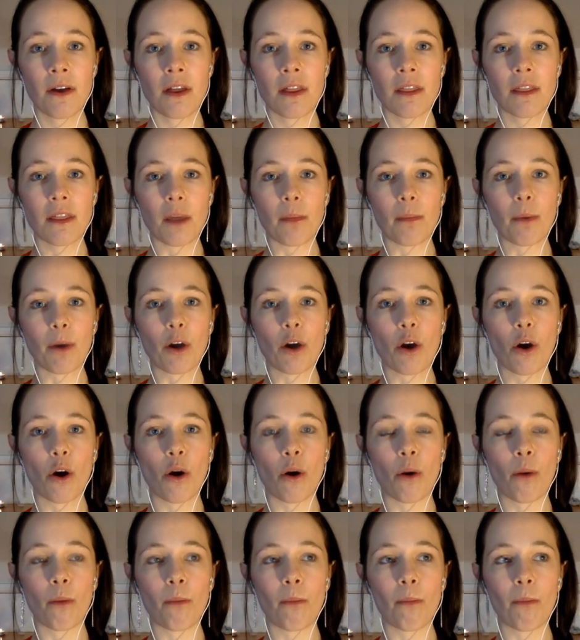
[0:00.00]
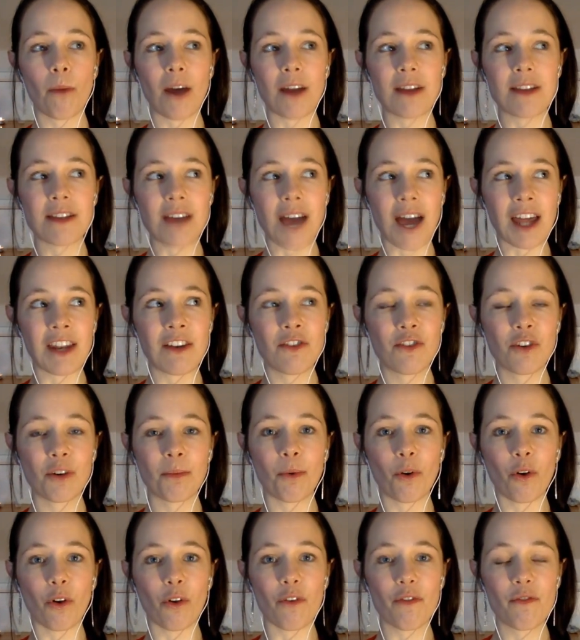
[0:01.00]
They become a
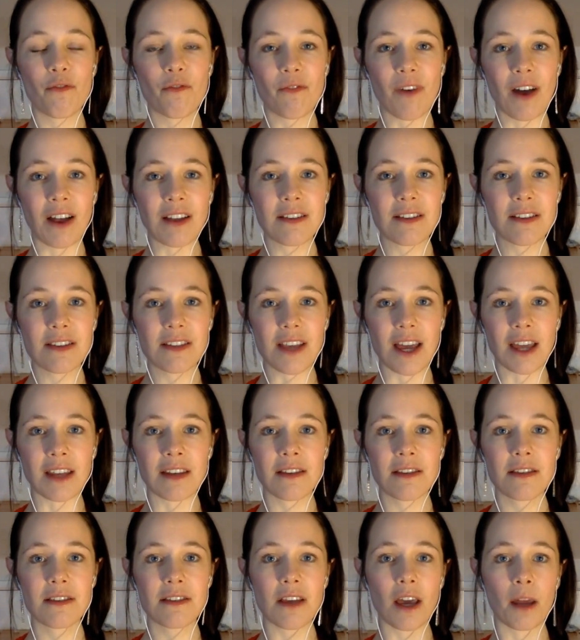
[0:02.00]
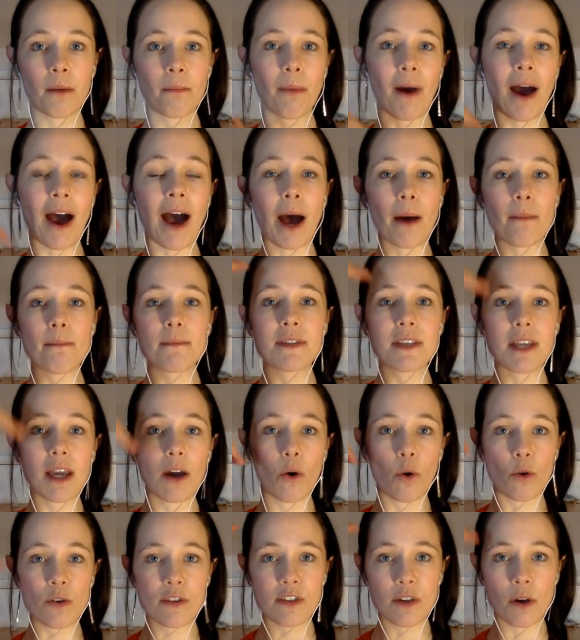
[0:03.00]
tangible, felt sense, and perhaps
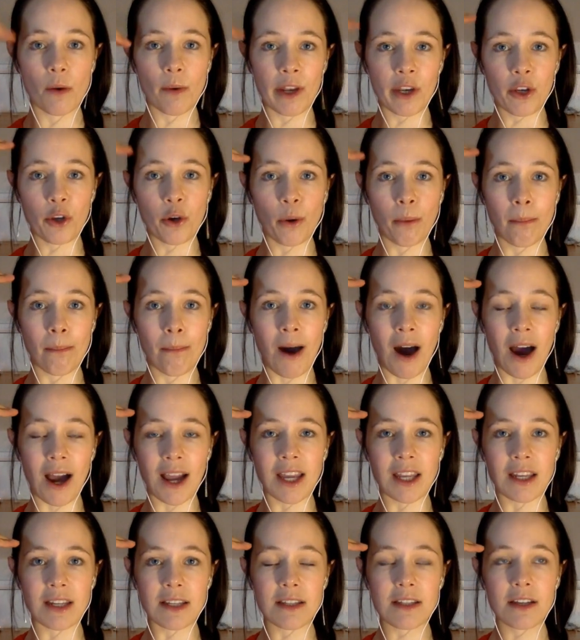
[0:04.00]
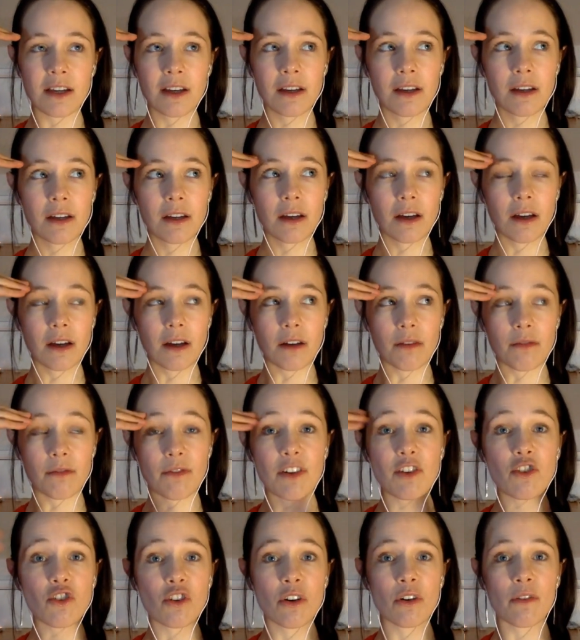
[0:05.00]
also in your mind, a
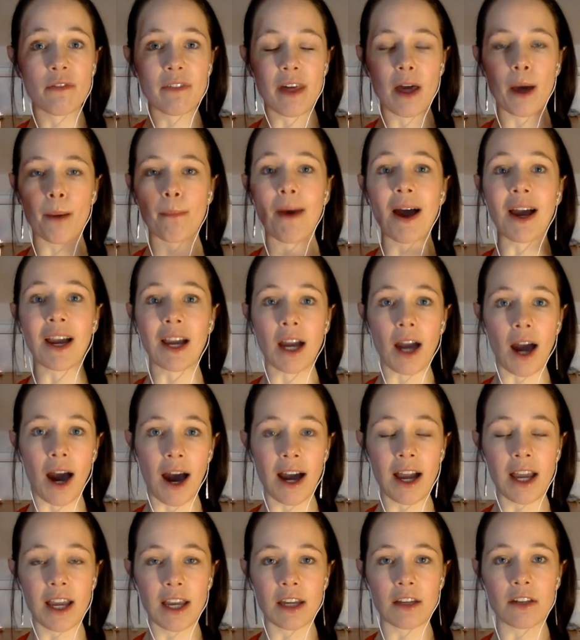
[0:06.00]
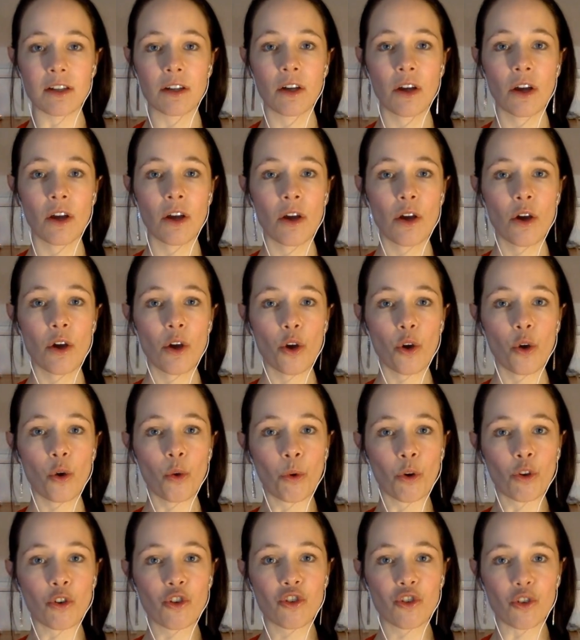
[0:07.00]
vision of them, a guide who
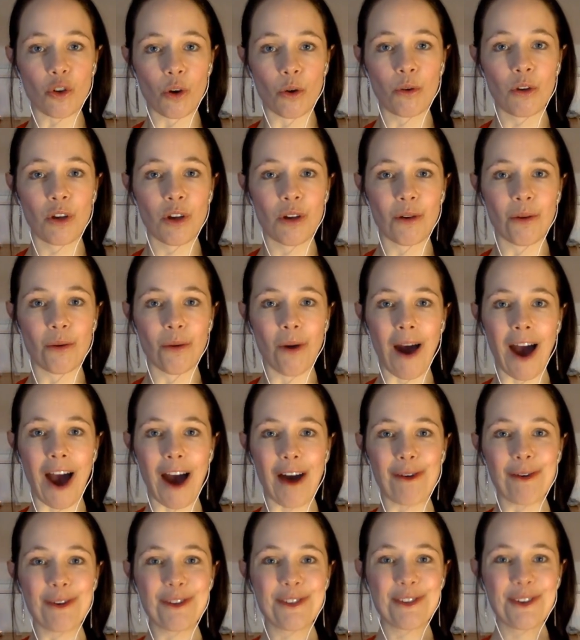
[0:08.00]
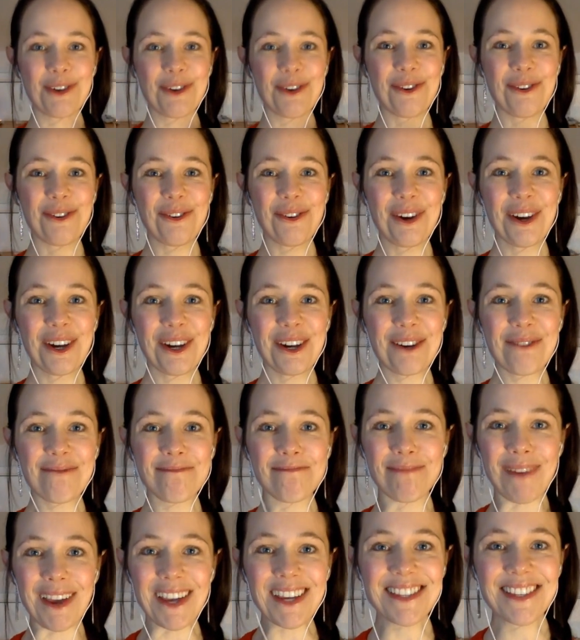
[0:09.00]
will show you how to
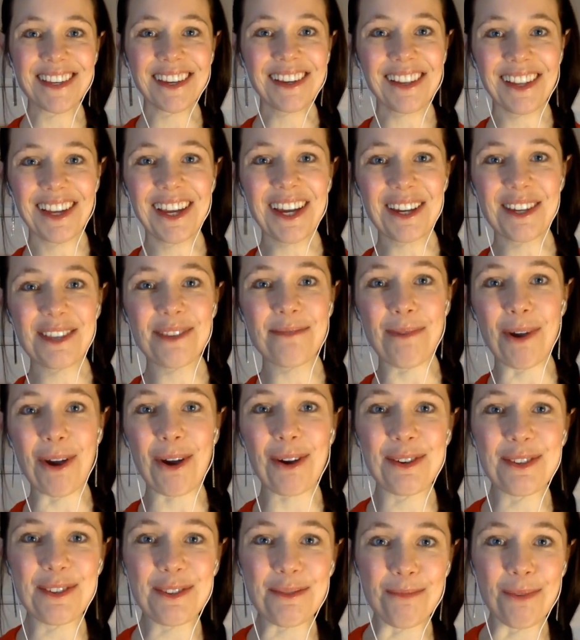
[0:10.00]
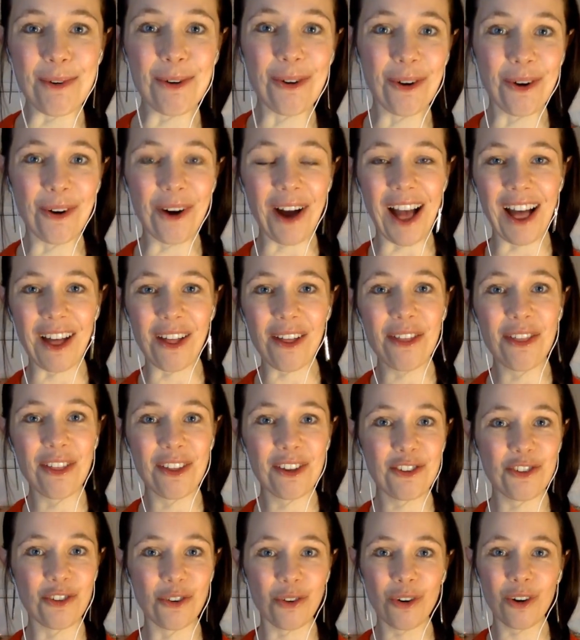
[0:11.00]
basically experience more health
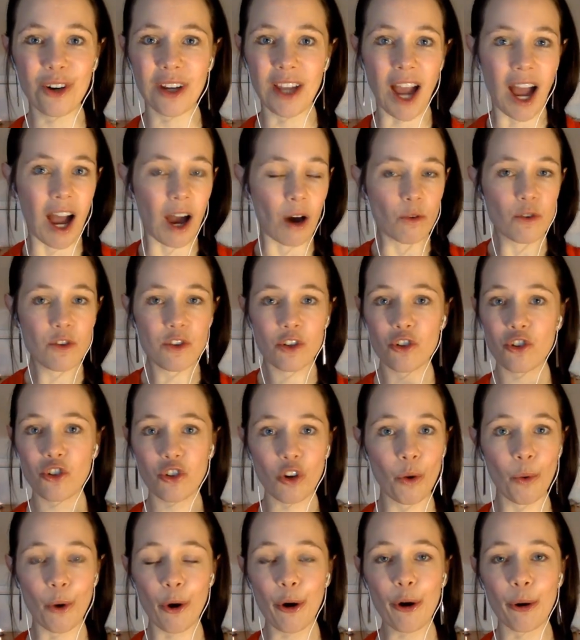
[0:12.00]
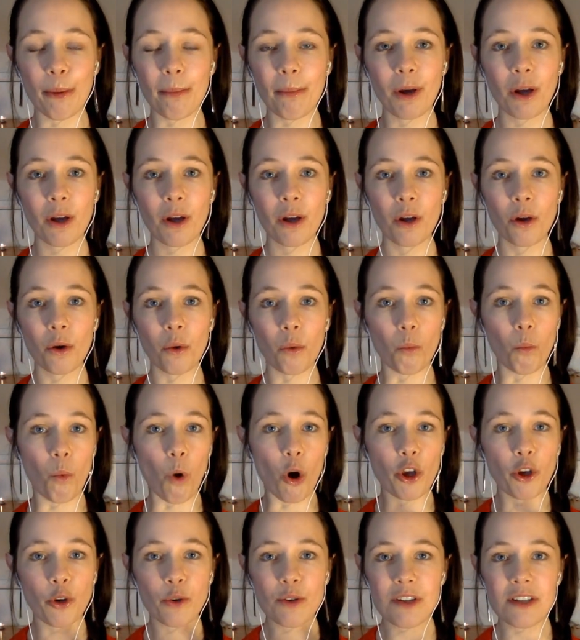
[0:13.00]
and joy, how to show up,
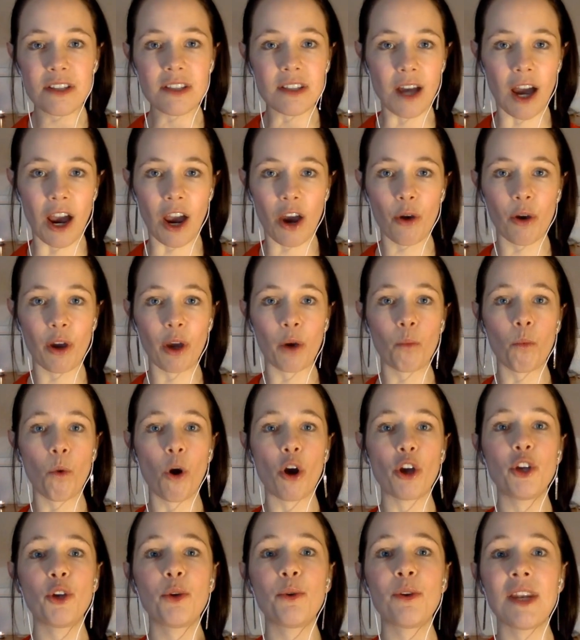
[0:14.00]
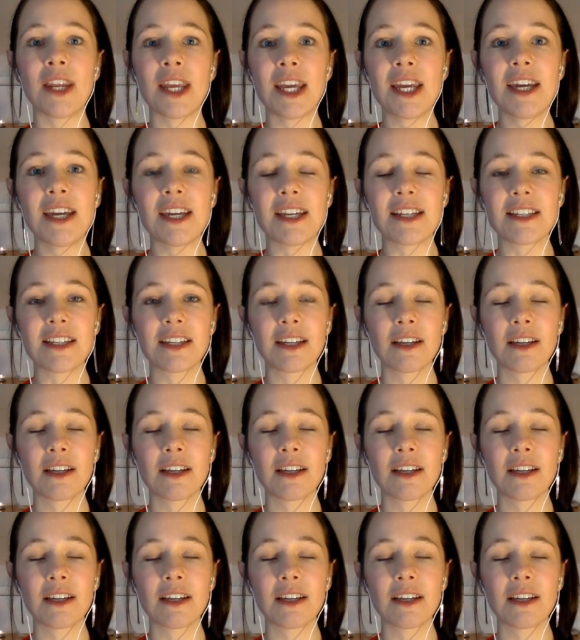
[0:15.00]
what you're desiring, what you need.